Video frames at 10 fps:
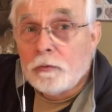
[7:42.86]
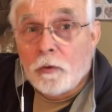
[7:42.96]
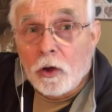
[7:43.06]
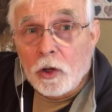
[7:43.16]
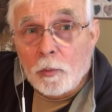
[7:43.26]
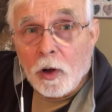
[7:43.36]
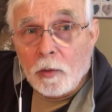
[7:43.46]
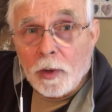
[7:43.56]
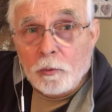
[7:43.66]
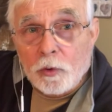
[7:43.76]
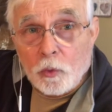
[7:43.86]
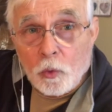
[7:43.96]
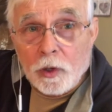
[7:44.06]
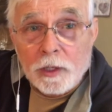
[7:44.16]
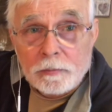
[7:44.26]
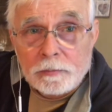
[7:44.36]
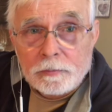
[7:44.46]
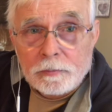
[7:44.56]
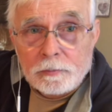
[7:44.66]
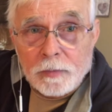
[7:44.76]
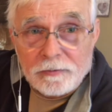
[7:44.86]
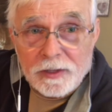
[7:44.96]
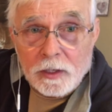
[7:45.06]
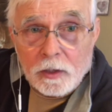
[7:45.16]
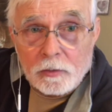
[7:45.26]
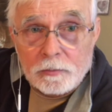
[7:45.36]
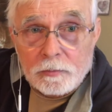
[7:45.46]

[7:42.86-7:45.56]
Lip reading: volume on my recording, my video,